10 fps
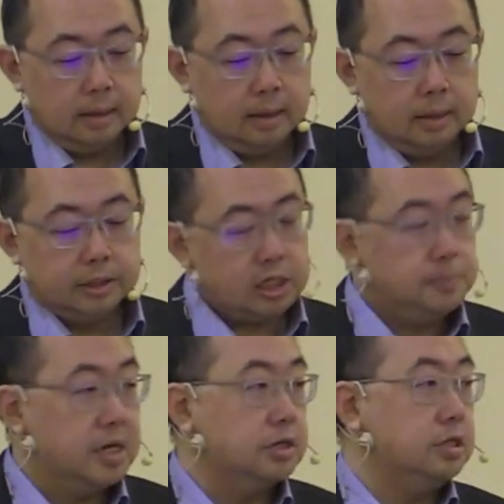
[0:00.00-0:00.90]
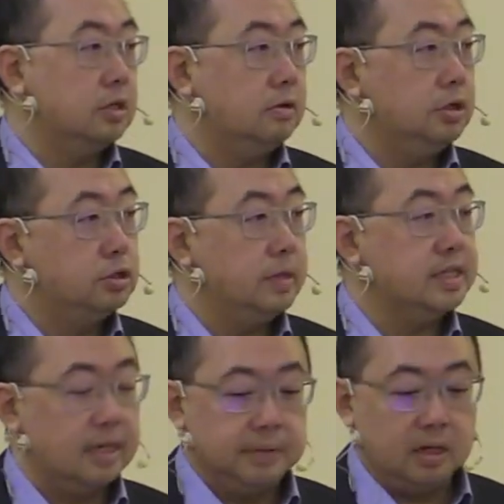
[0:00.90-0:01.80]
Just because you're doing
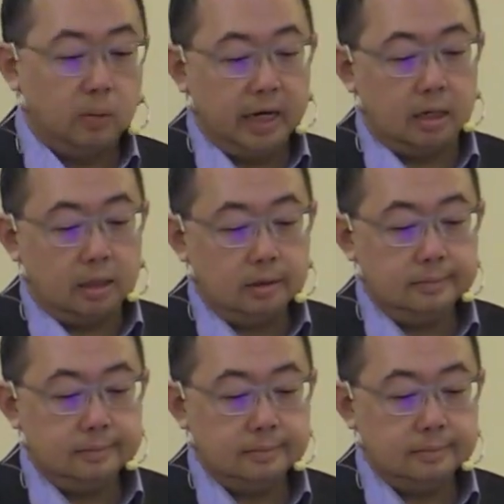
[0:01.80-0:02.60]
something well